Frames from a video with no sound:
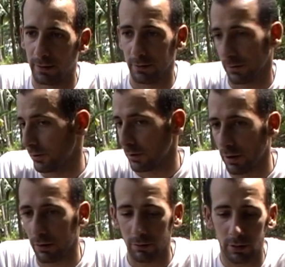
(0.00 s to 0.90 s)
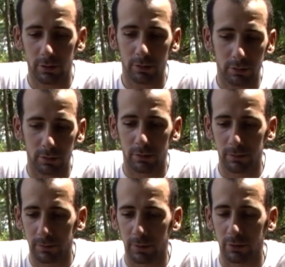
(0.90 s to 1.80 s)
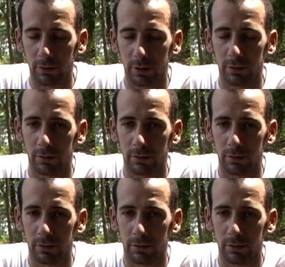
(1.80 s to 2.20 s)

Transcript: So I said, yeah, why not? It's great.